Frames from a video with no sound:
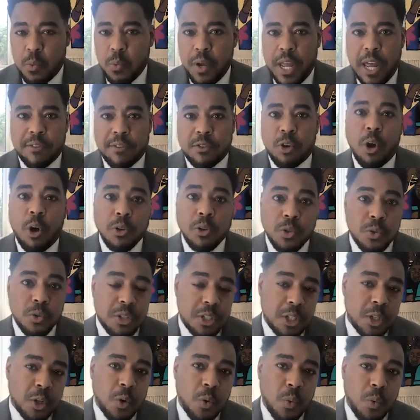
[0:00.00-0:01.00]
We have to also
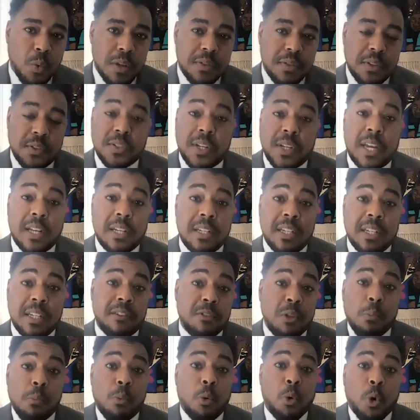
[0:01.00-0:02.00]
deal with this idea
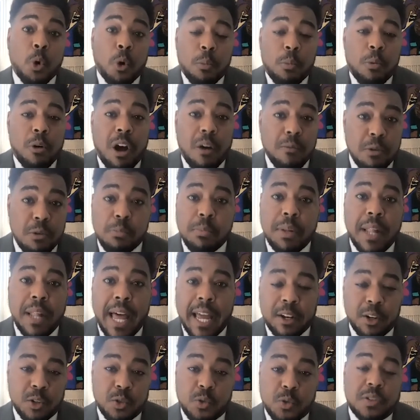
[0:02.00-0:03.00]
of the moral problem of
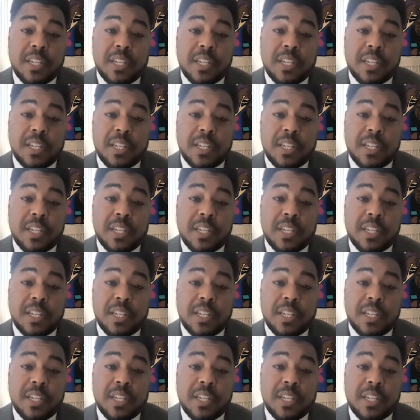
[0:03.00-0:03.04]
Blackness,